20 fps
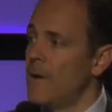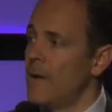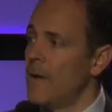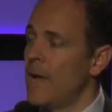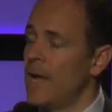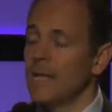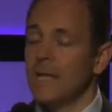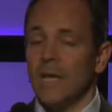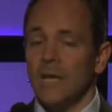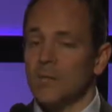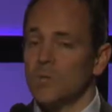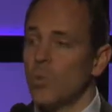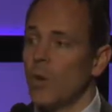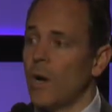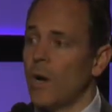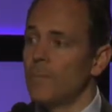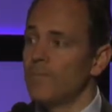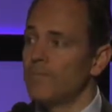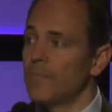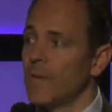And guess
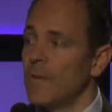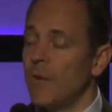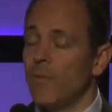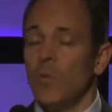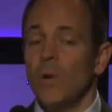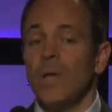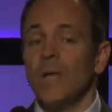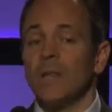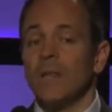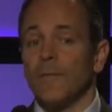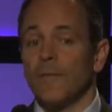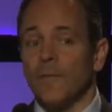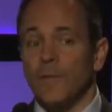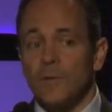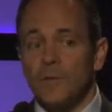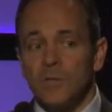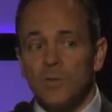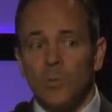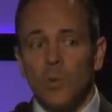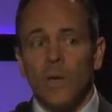what? If we get the
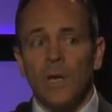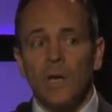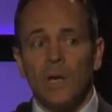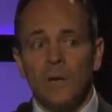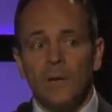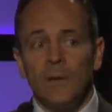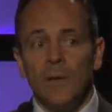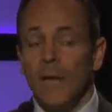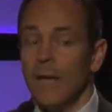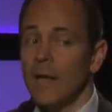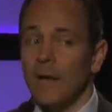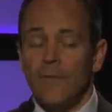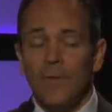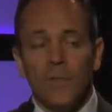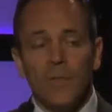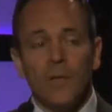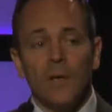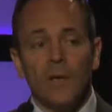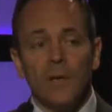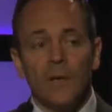first swing at
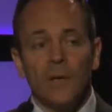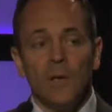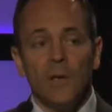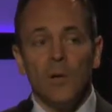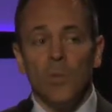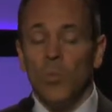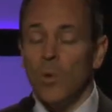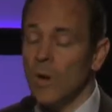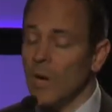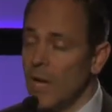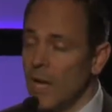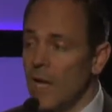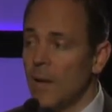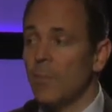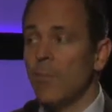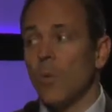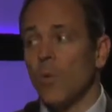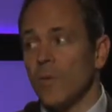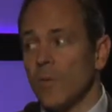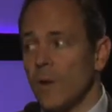everything, we're going to hit
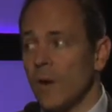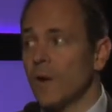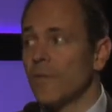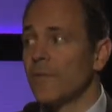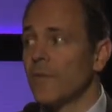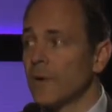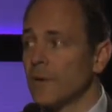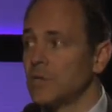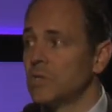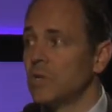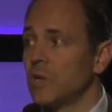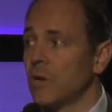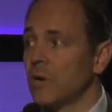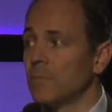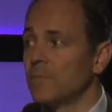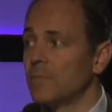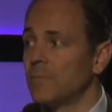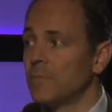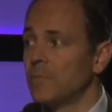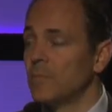more than our fair share.
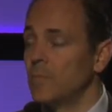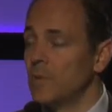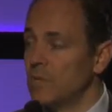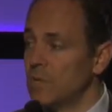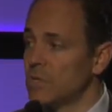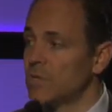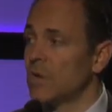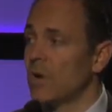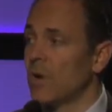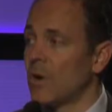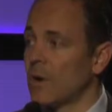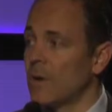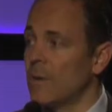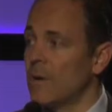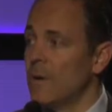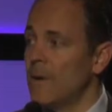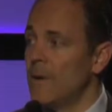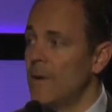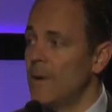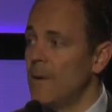We just are.
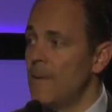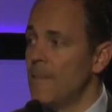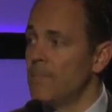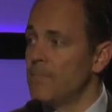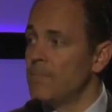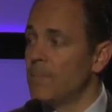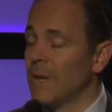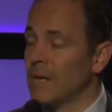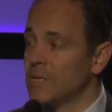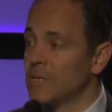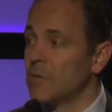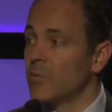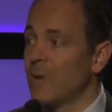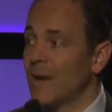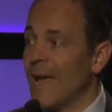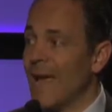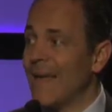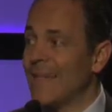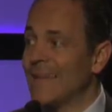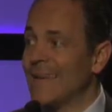Because the
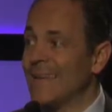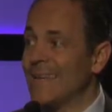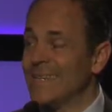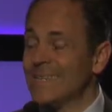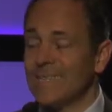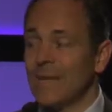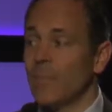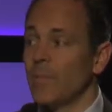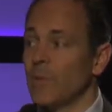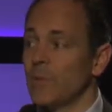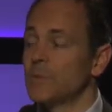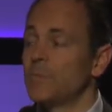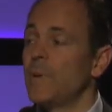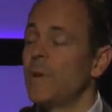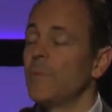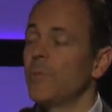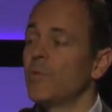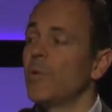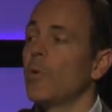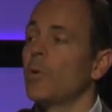reality is some of those
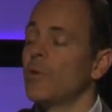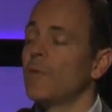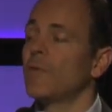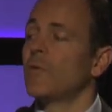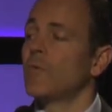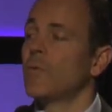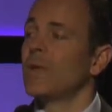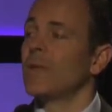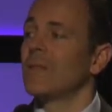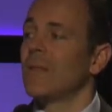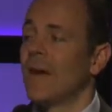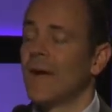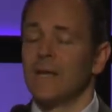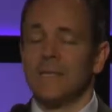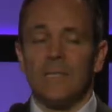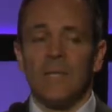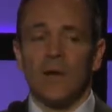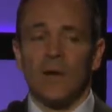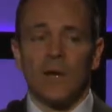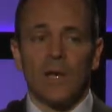people don't even realize
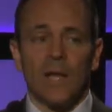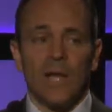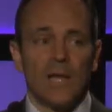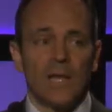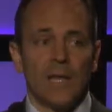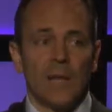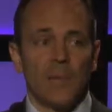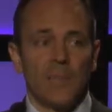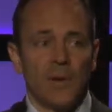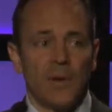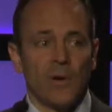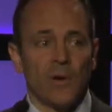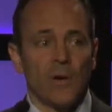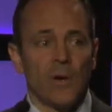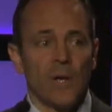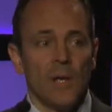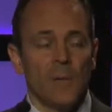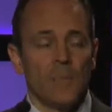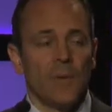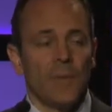they're going to end up here.
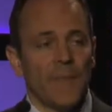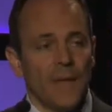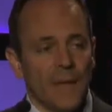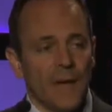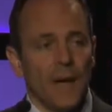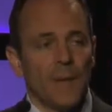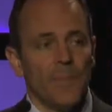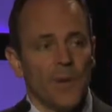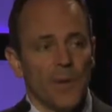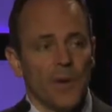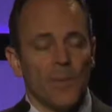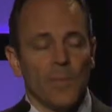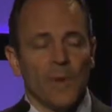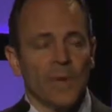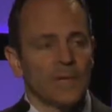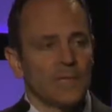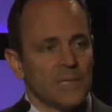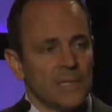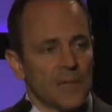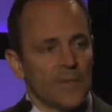But they come here
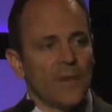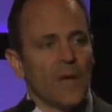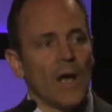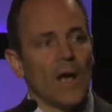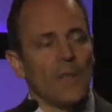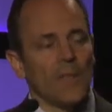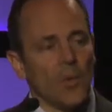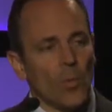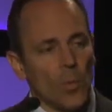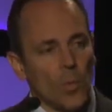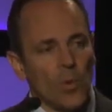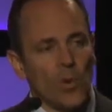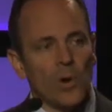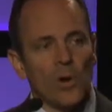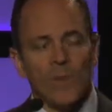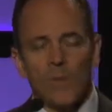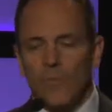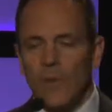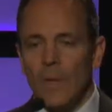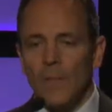because they've gotten the word
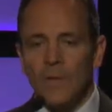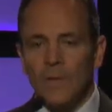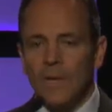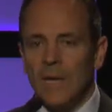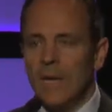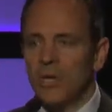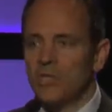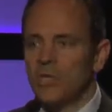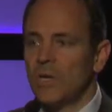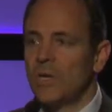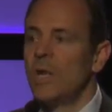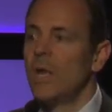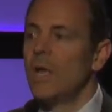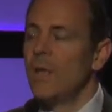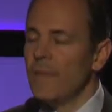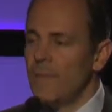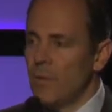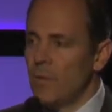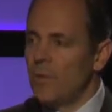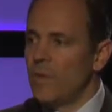and the reputation
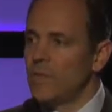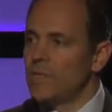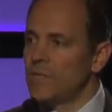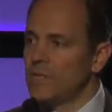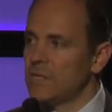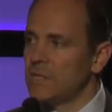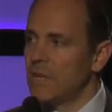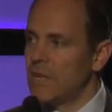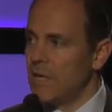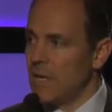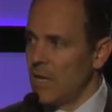that this is